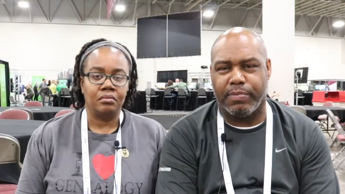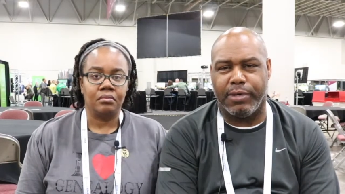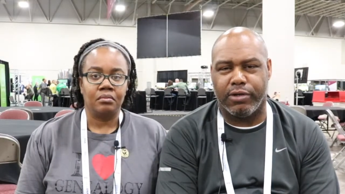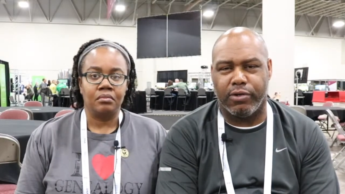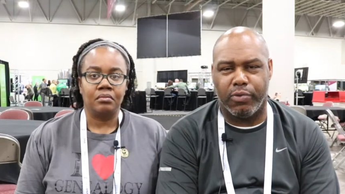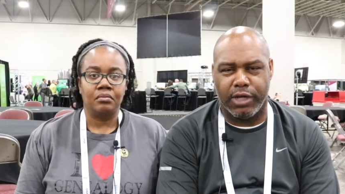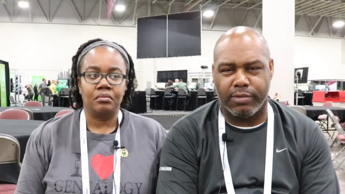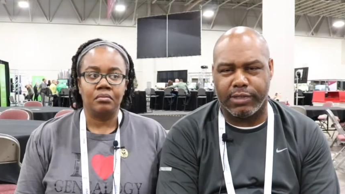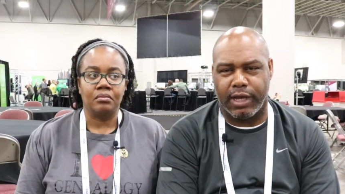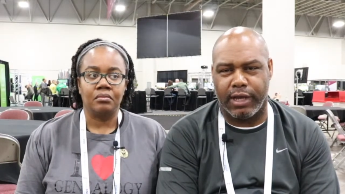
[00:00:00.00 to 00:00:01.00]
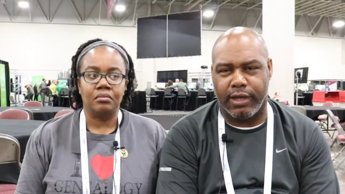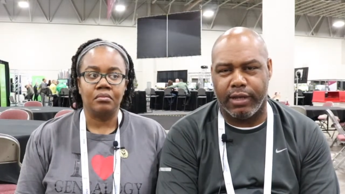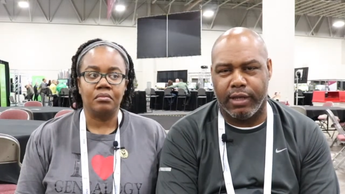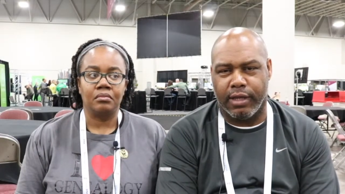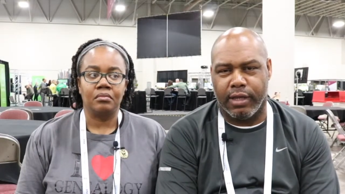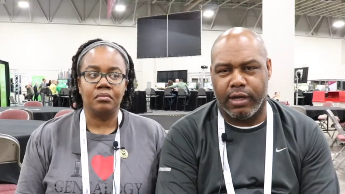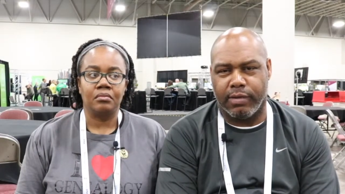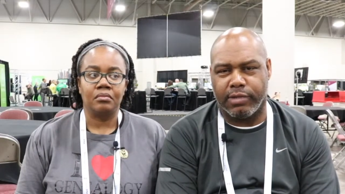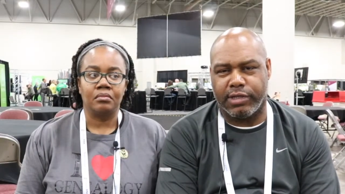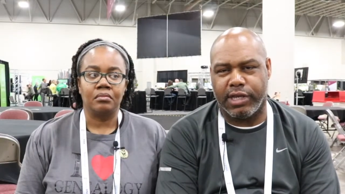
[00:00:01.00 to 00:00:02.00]
Speaker 1: to build a website
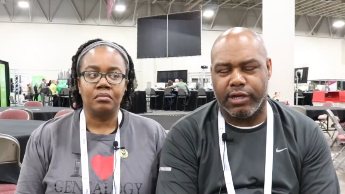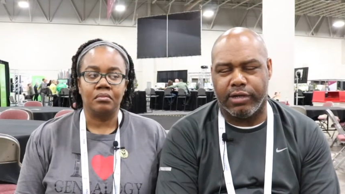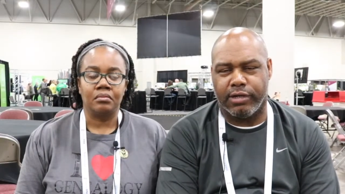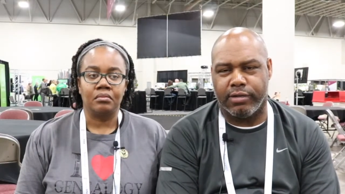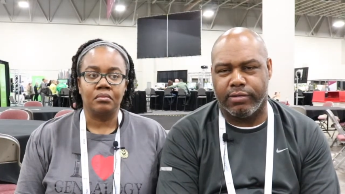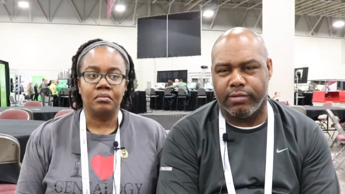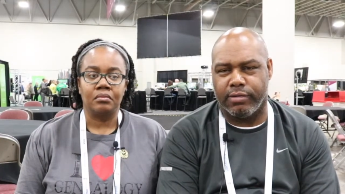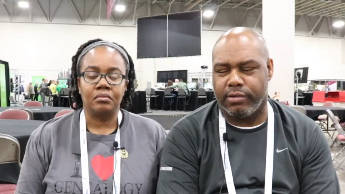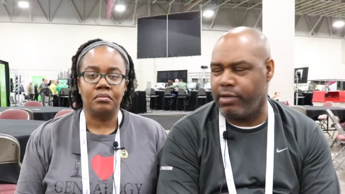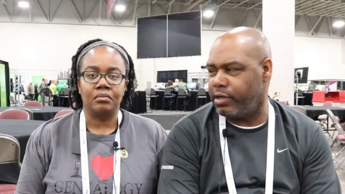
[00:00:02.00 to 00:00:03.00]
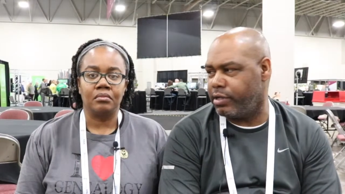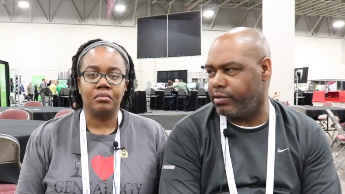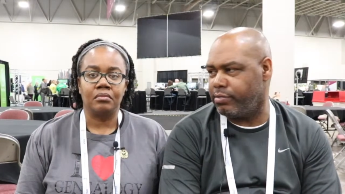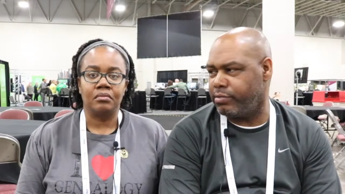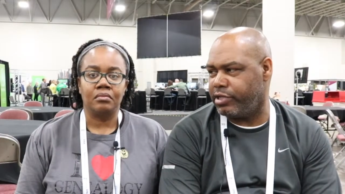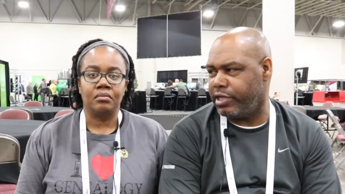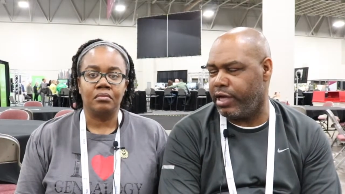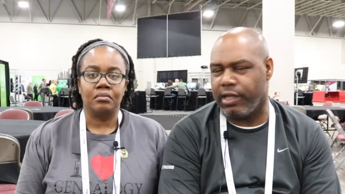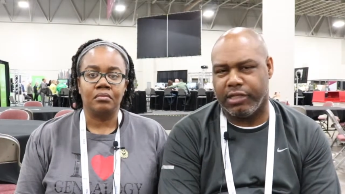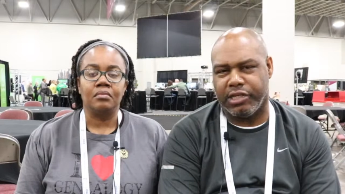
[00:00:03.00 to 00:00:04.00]
uh, to tell the
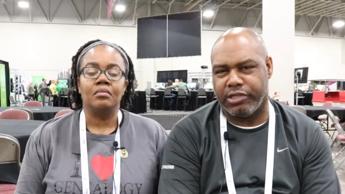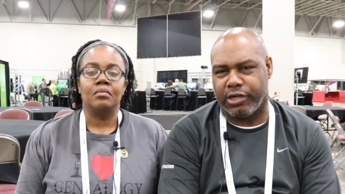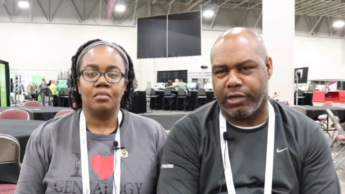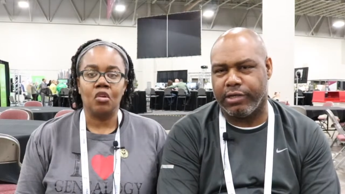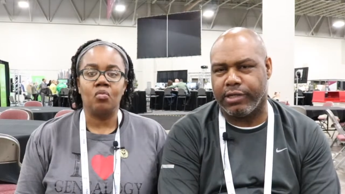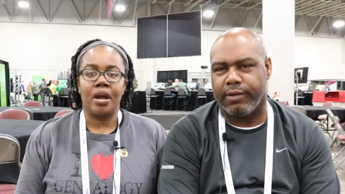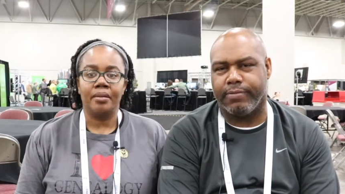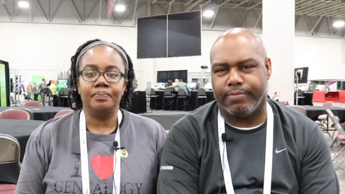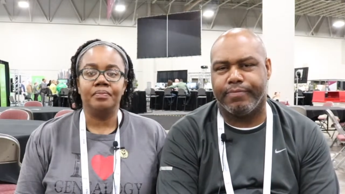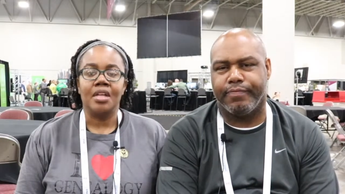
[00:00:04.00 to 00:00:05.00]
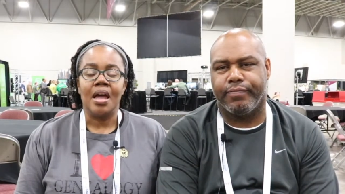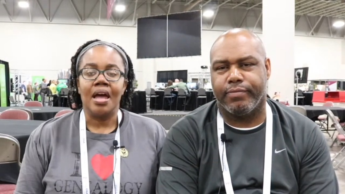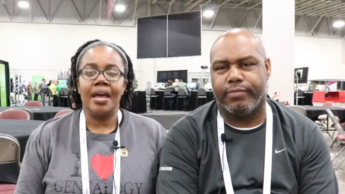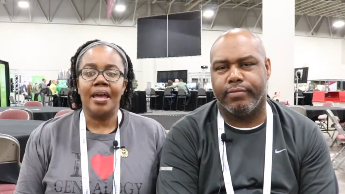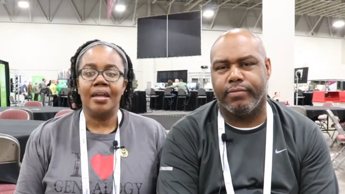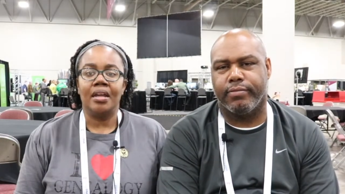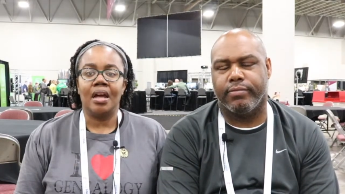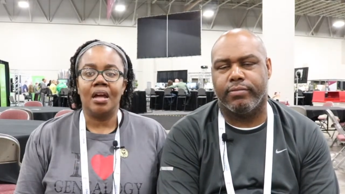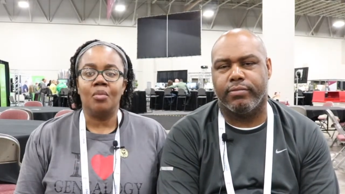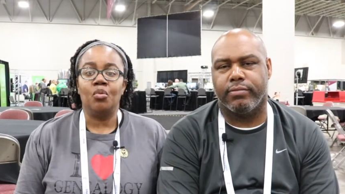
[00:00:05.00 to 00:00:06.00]
genealogy journey. So. Right.
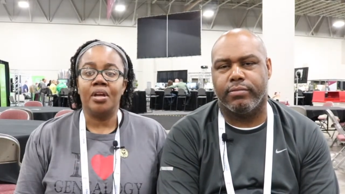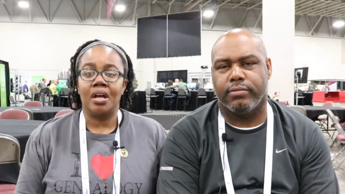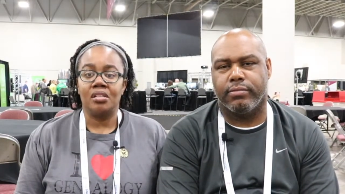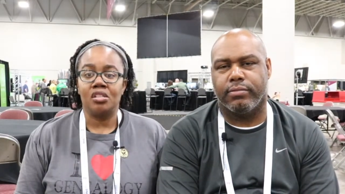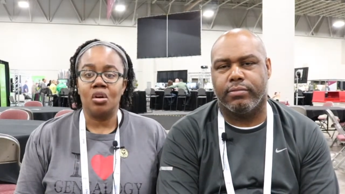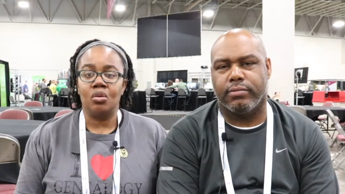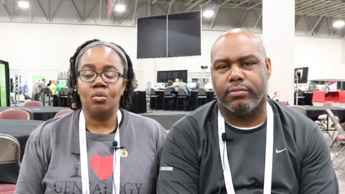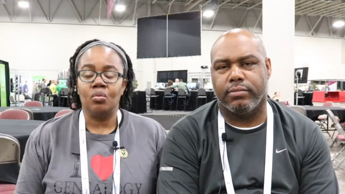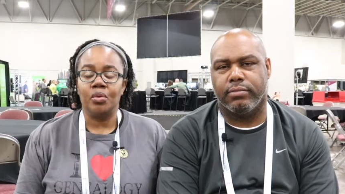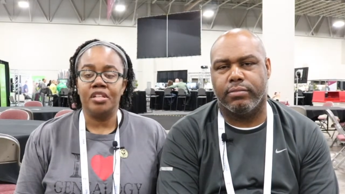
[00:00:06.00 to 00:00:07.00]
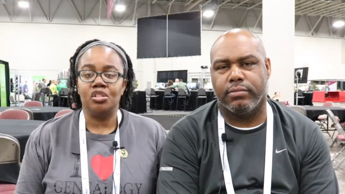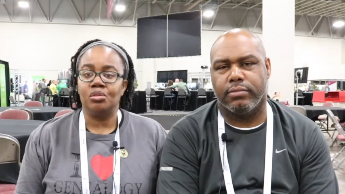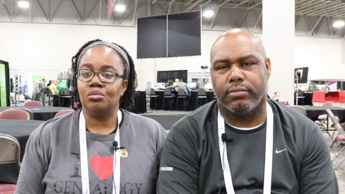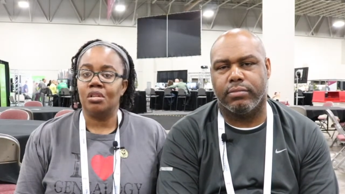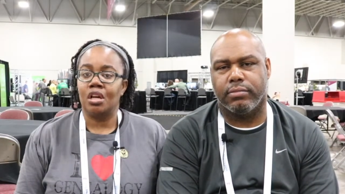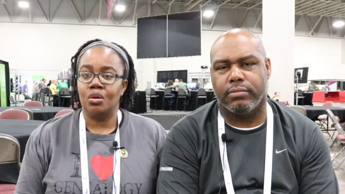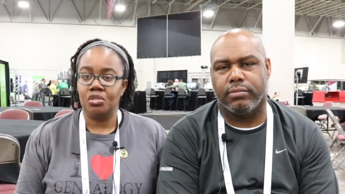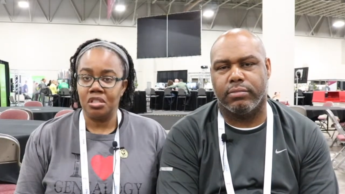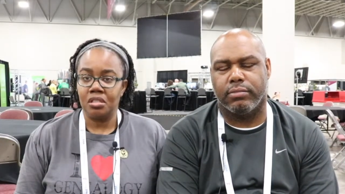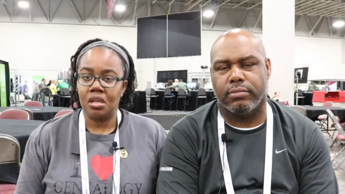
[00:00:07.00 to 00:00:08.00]
And
Speaker 2: um, we also went to the
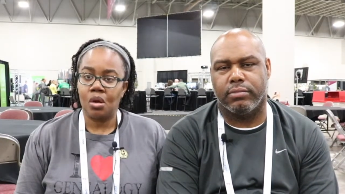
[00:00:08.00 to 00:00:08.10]
Coaches